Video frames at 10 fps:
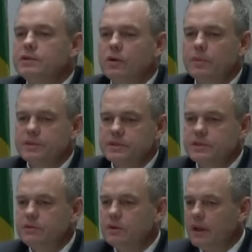Joe misses
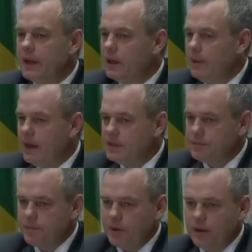school, anger
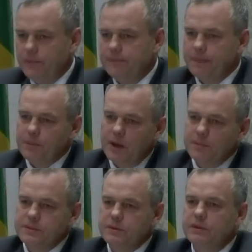management problem,
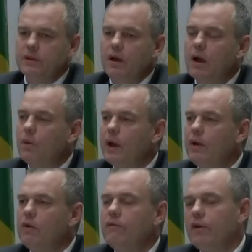problems with the law, Y
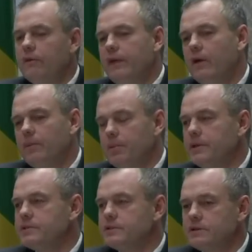O involved. Now the
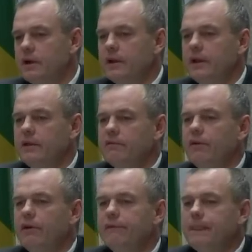police are starting to get
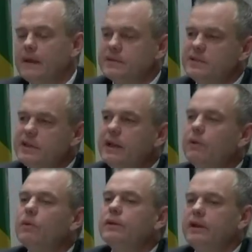involved as he's
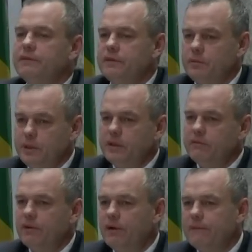getting old enough to be
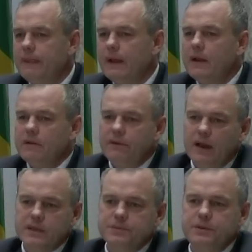involved.
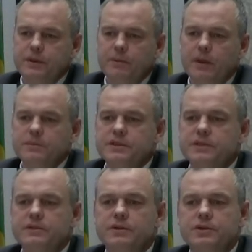Violence between Mom,
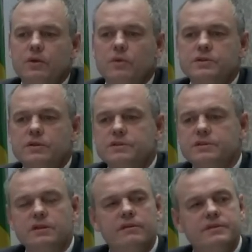sister Joe,
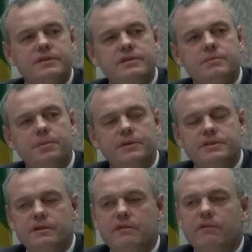social services, and
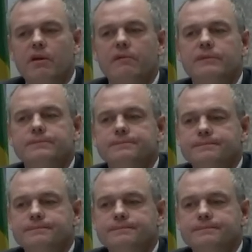police are involved.